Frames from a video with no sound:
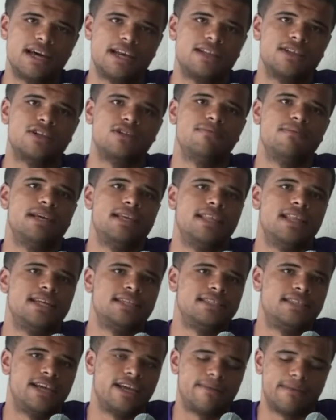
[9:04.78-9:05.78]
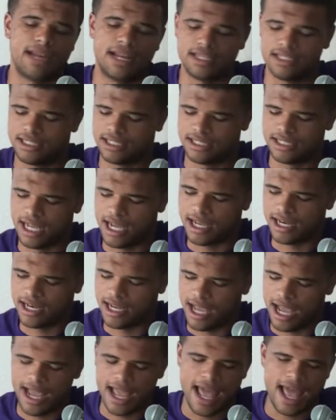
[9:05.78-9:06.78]
on a little bit in that segment.
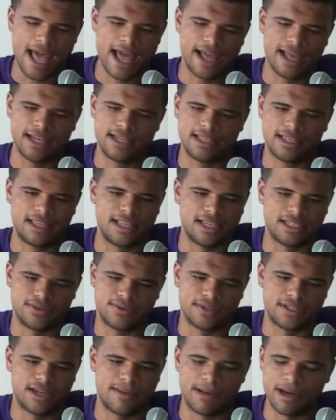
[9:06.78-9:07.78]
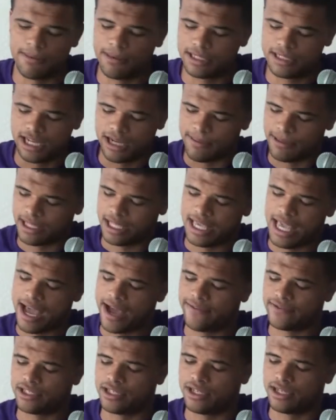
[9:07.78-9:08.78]
I had things I want to talk about. I'm going to talk about the
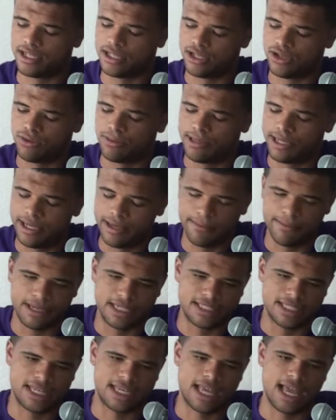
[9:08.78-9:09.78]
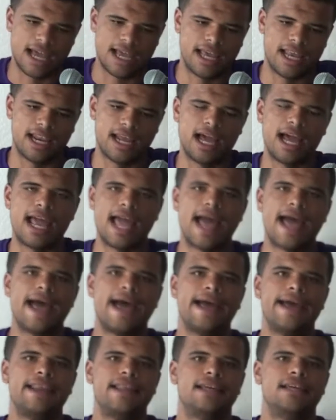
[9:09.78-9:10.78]
Cavs here in a little bit. But it's like I
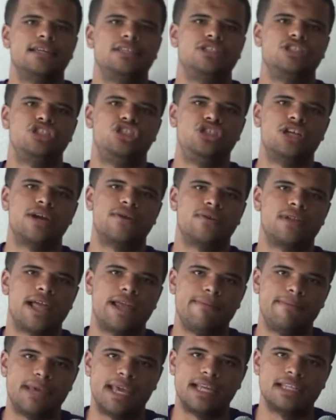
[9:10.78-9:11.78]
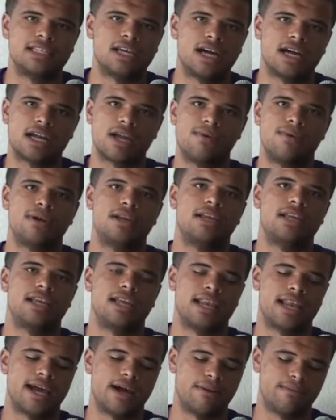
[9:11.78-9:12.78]
had just general NBA talk I wanted to
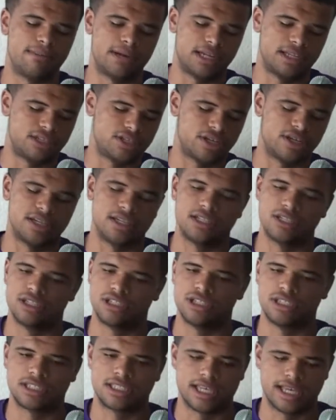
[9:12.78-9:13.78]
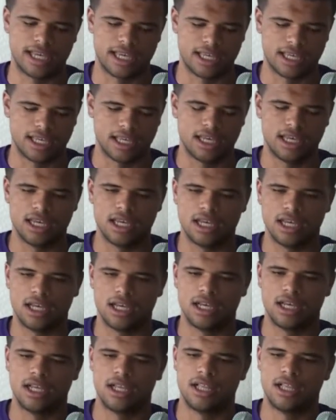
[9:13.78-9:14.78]
get out. But it turned into just like
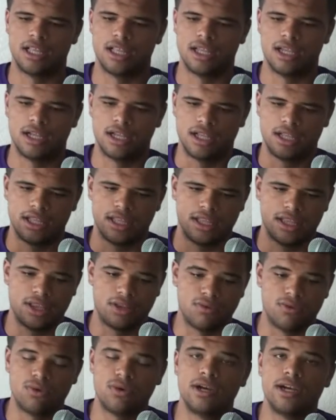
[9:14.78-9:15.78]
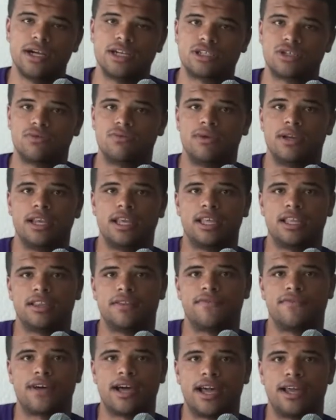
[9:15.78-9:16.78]
the Warriors are winning
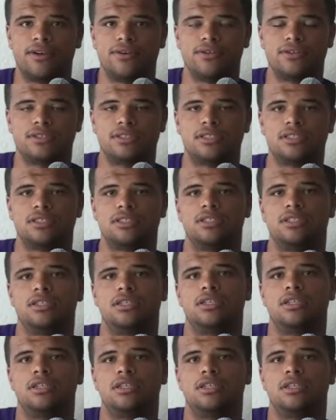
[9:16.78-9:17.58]
the finals.